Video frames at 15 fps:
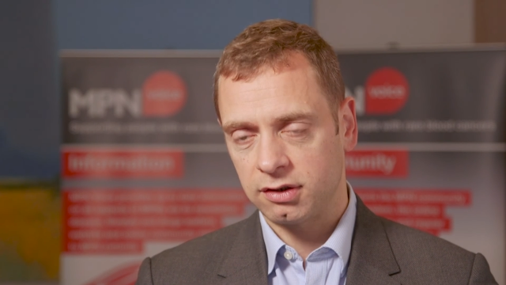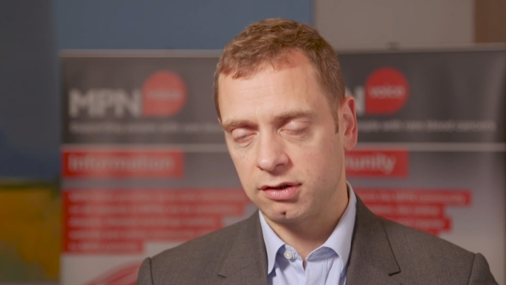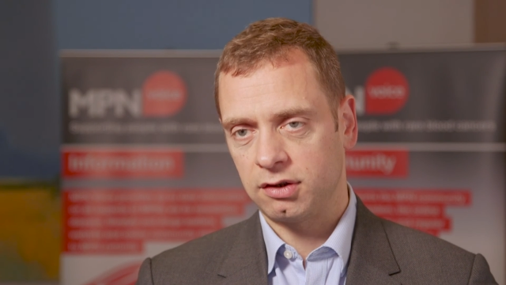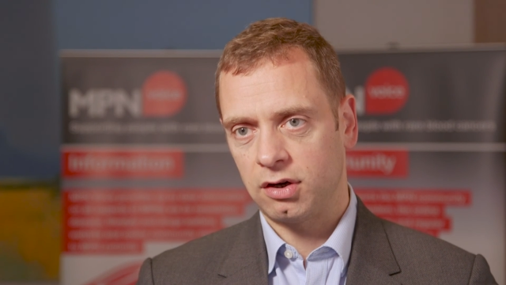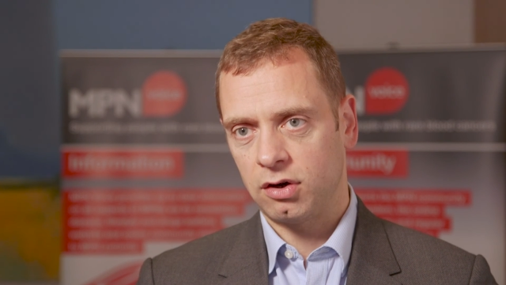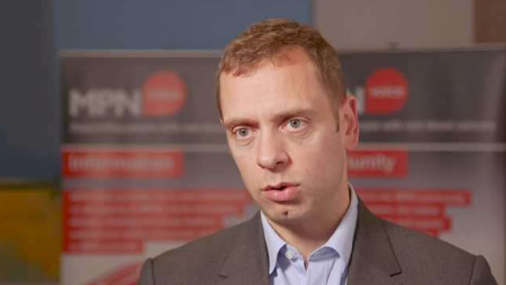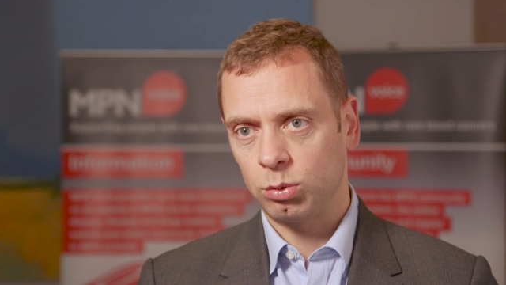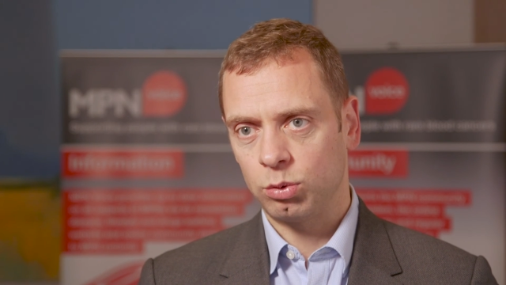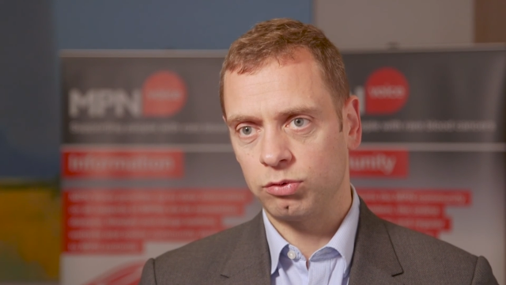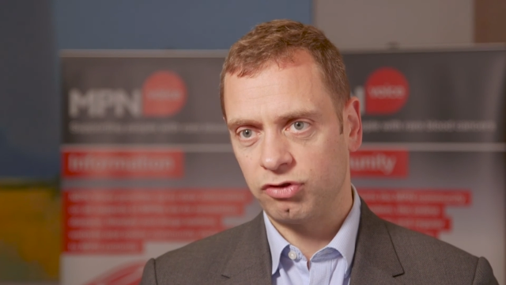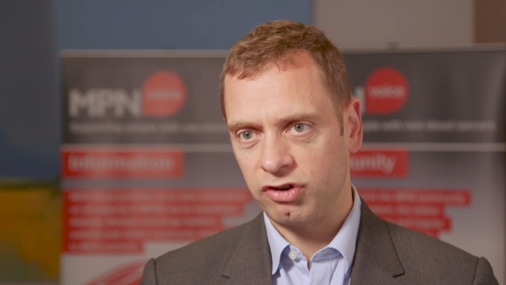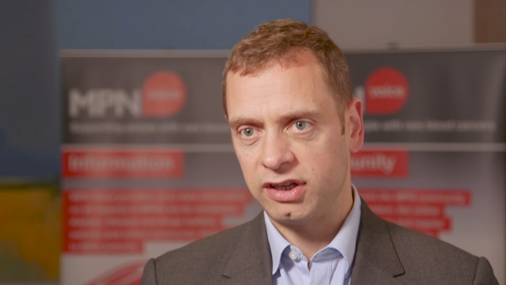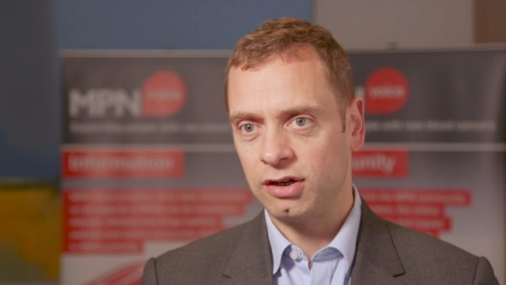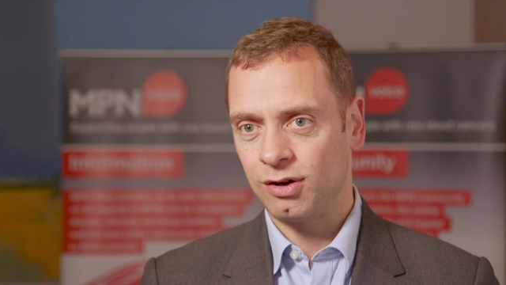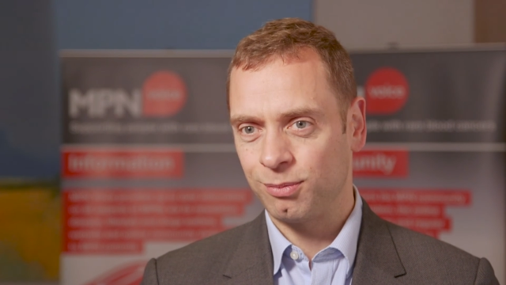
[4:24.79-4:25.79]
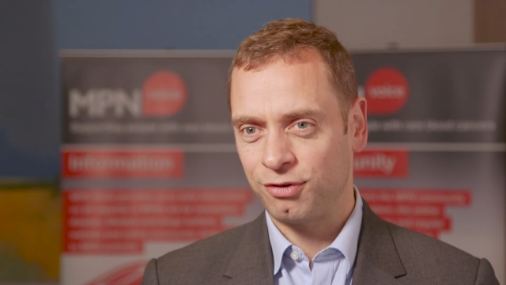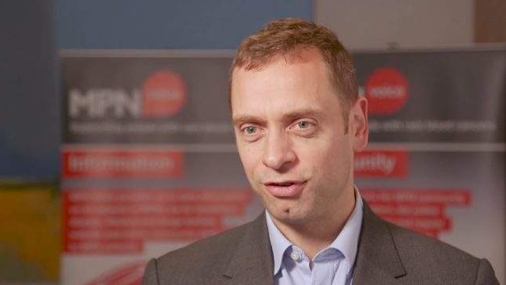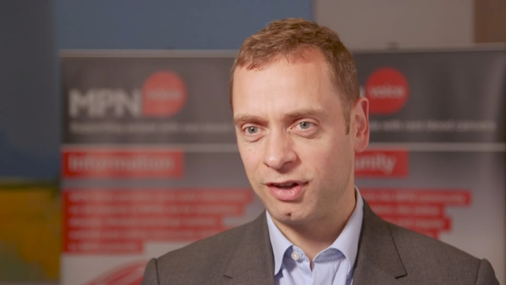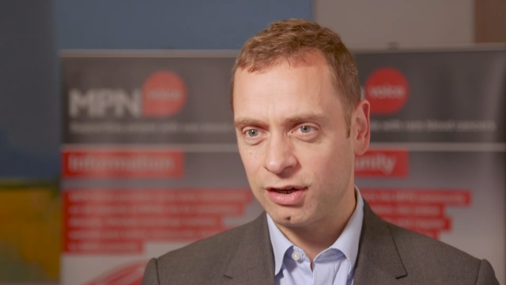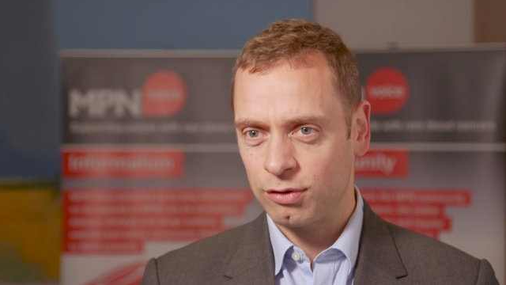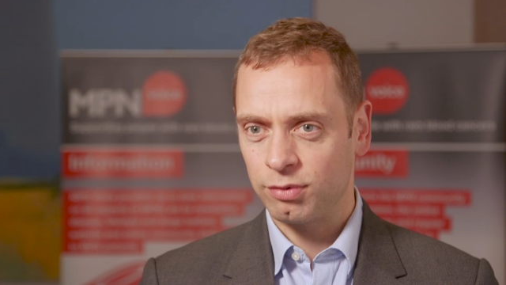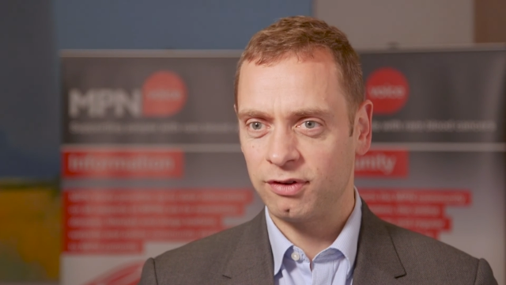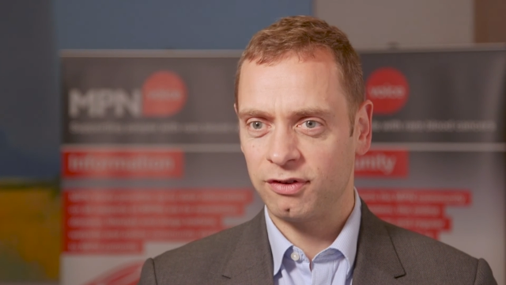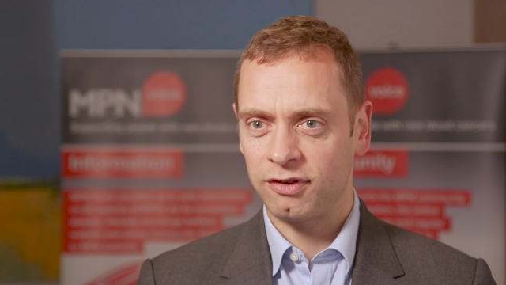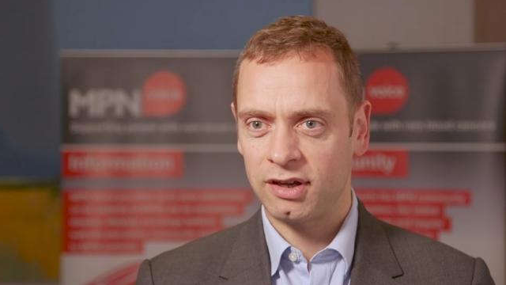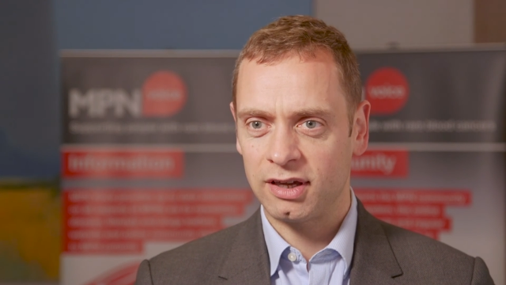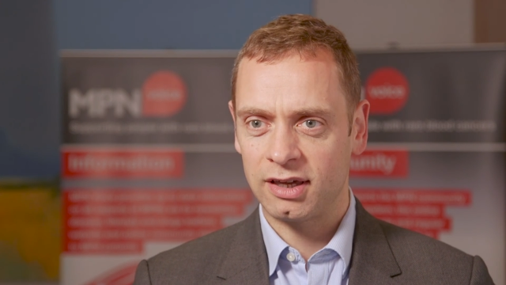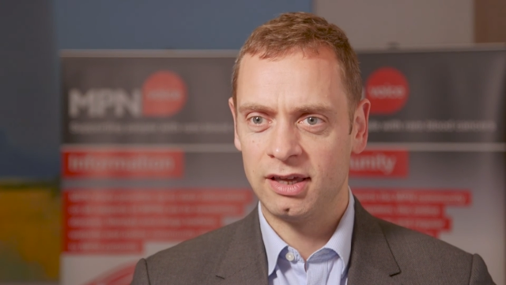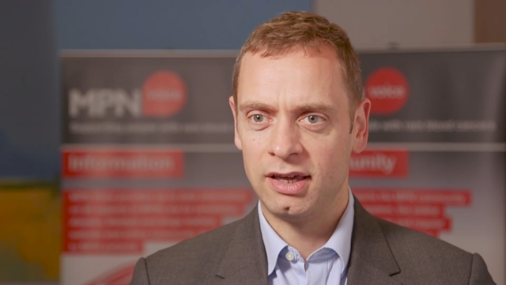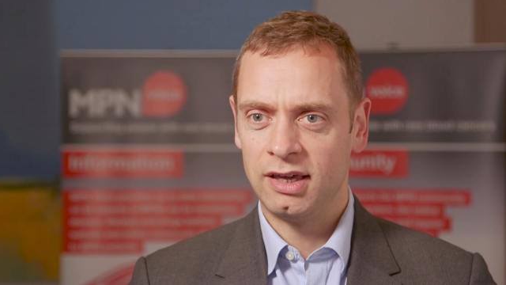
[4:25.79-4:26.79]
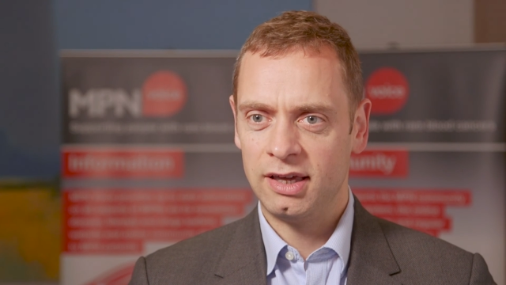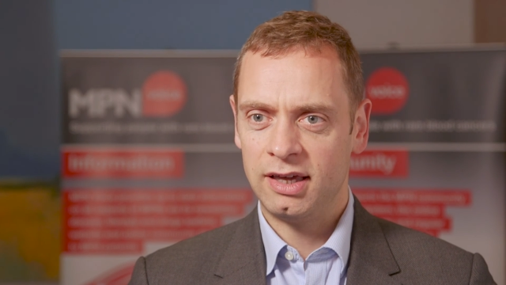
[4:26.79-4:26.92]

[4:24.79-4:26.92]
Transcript: and the whole genome sequencing